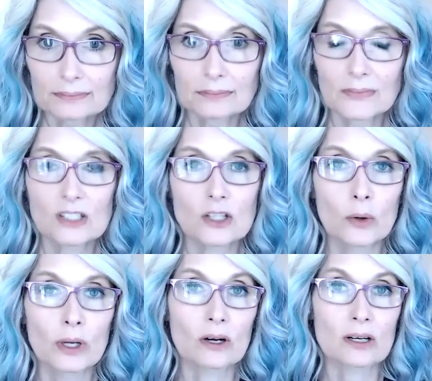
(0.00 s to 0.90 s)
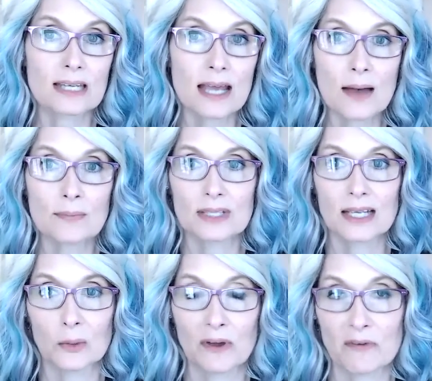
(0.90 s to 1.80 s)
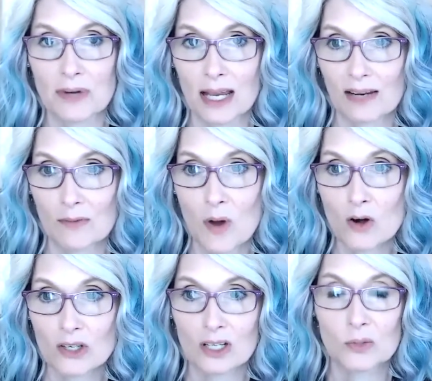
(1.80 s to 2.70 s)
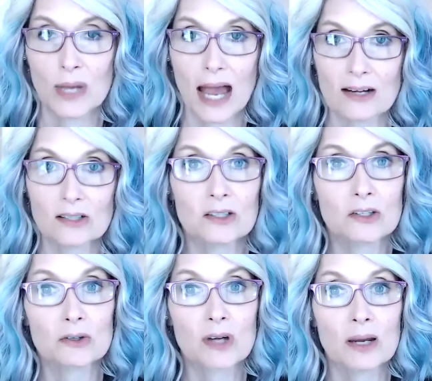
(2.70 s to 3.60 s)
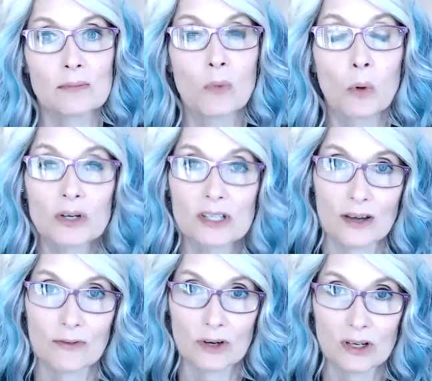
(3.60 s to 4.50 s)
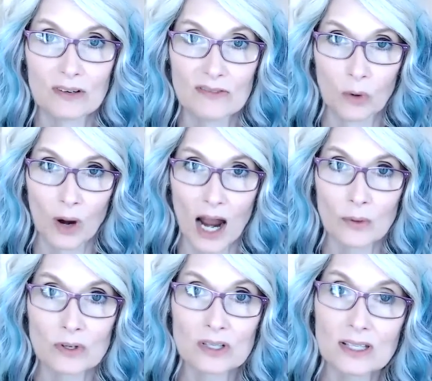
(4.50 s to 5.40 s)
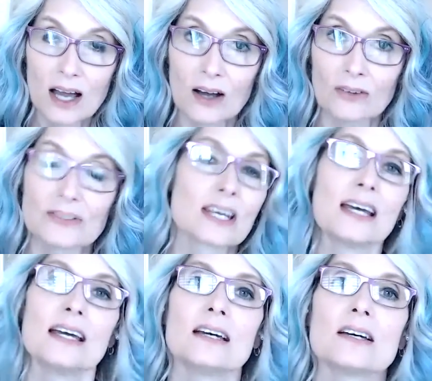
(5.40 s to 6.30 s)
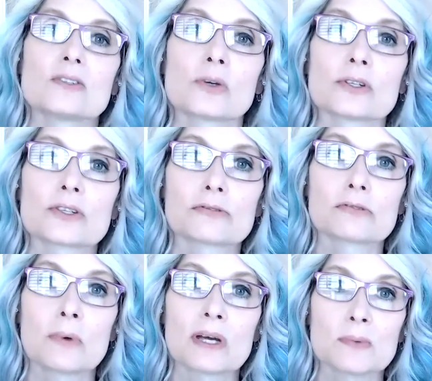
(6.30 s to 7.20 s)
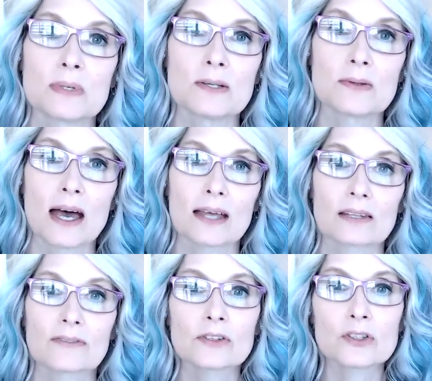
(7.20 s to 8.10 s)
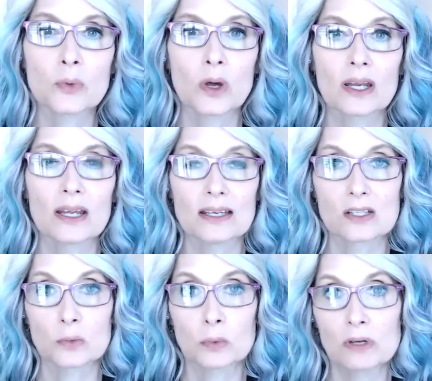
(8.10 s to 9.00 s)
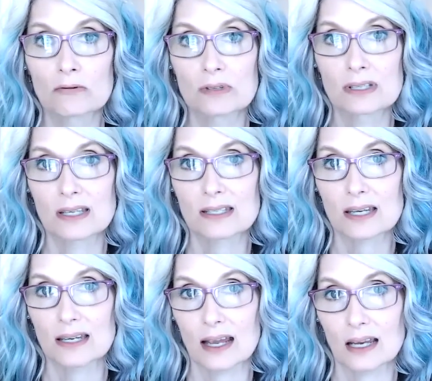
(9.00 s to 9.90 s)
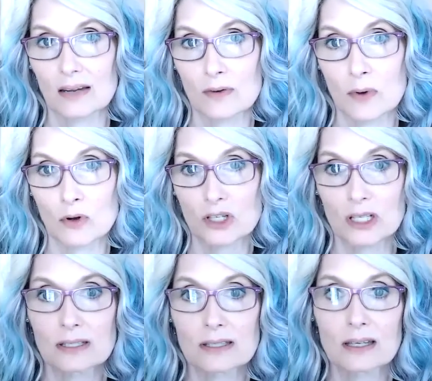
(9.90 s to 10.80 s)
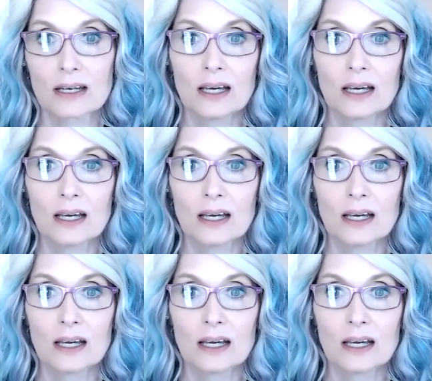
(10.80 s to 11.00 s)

So in our attempt to get away from negative emotions, we actually create more suffering for ourselves. So here's 3 ways we do that. The first one is we resist negative emotions.